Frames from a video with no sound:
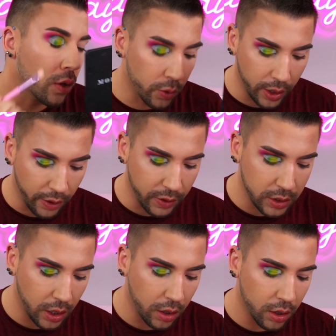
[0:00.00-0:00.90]
Ooh, I love
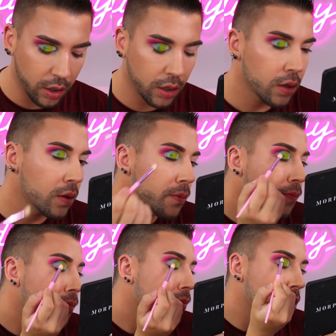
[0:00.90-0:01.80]
this color.
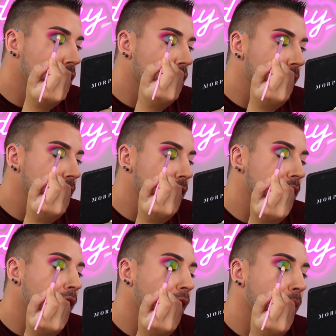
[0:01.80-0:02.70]
All the way to the
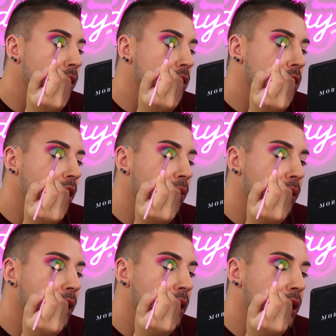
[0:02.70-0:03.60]
top and just kind of
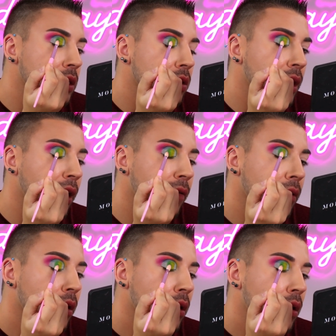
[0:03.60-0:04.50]
blend it into
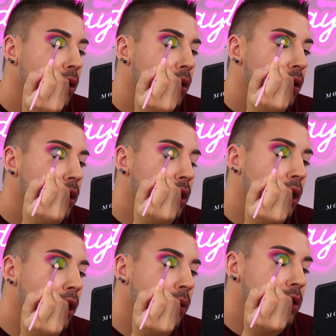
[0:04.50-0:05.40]
that
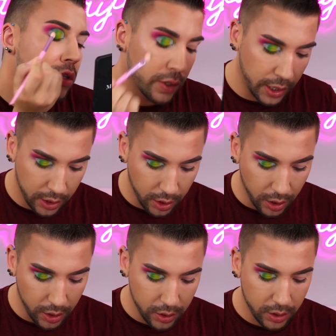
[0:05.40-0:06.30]
yellowish green,
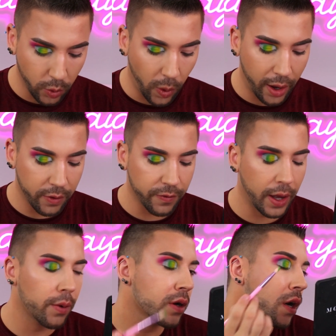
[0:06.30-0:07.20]
the
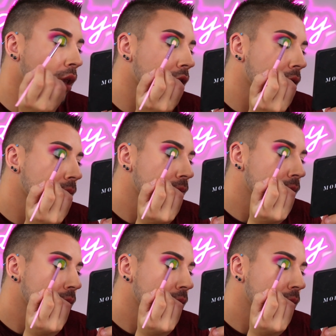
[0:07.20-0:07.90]
wildflower color.